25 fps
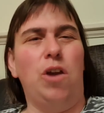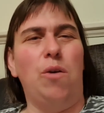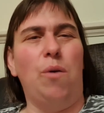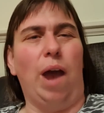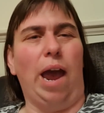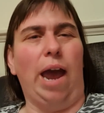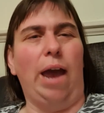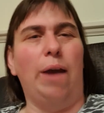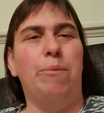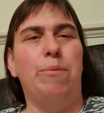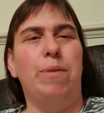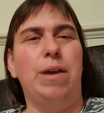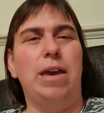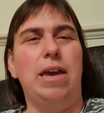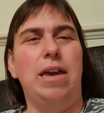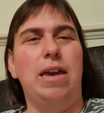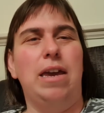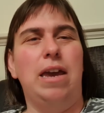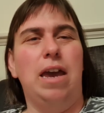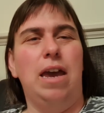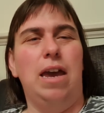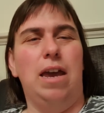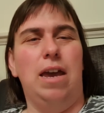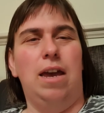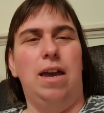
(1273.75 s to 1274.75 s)
happy.
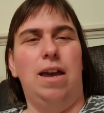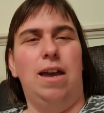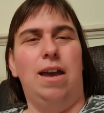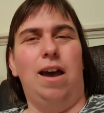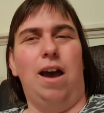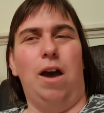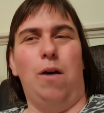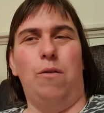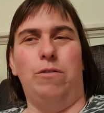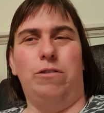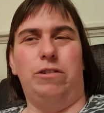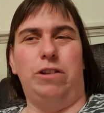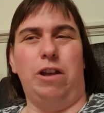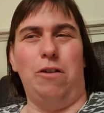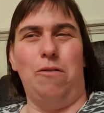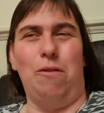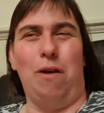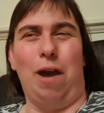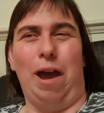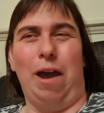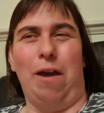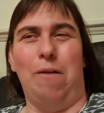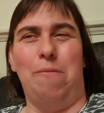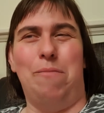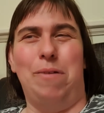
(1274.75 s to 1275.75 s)
I was so
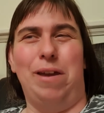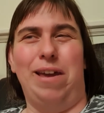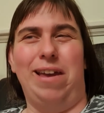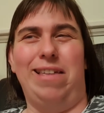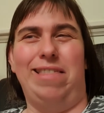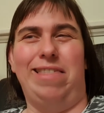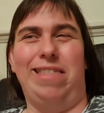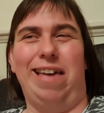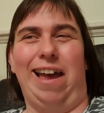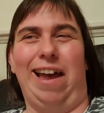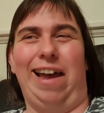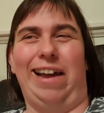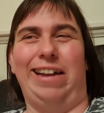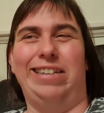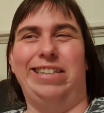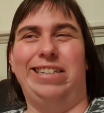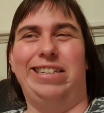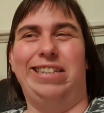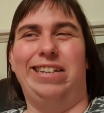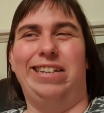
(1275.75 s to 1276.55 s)
happy that